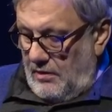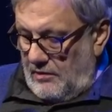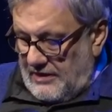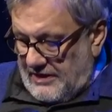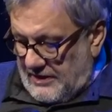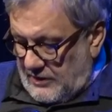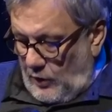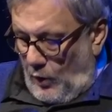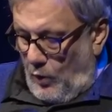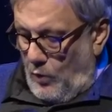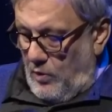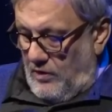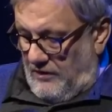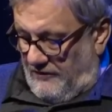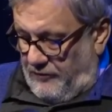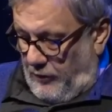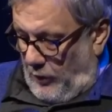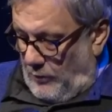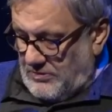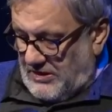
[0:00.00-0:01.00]
stole
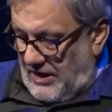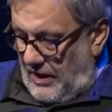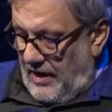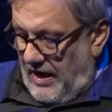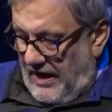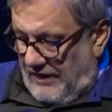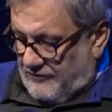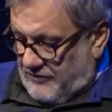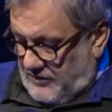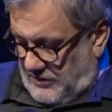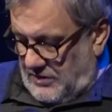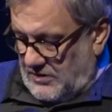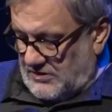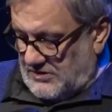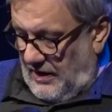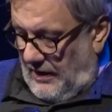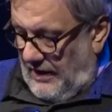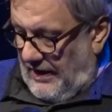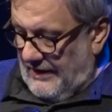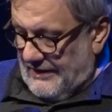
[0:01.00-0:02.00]
from the left
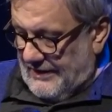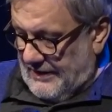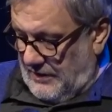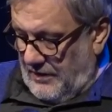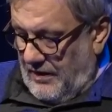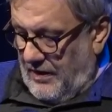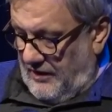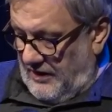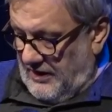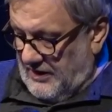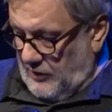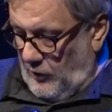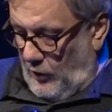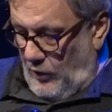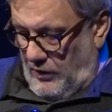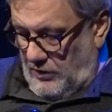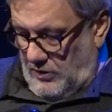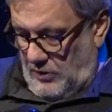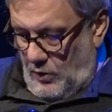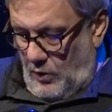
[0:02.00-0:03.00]
the last
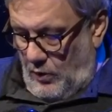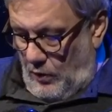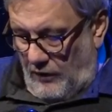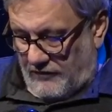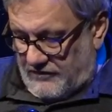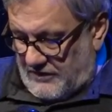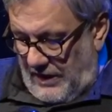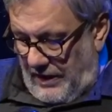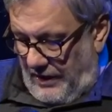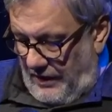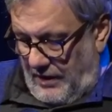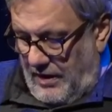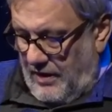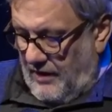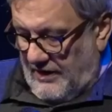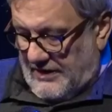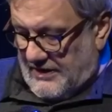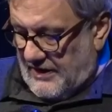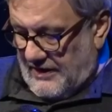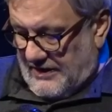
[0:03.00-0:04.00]
resort of their
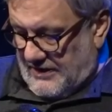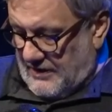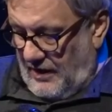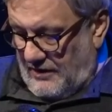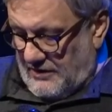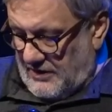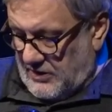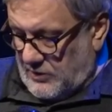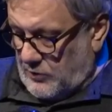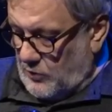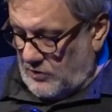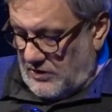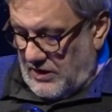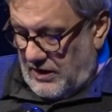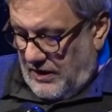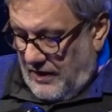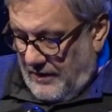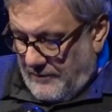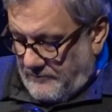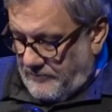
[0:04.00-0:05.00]
resistance to
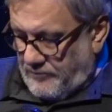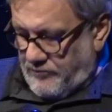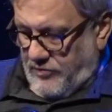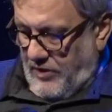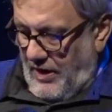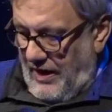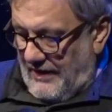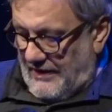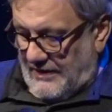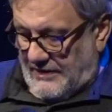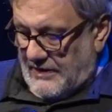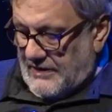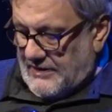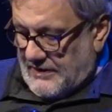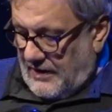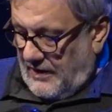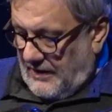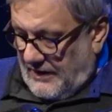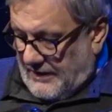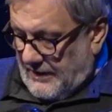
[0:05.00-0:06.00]
the
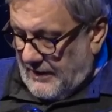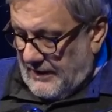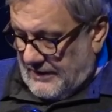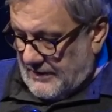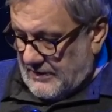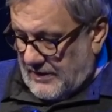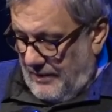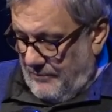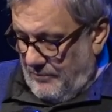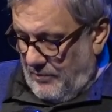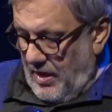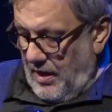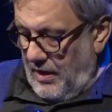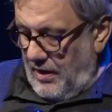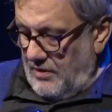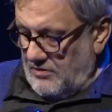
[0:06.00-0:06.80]
existing system,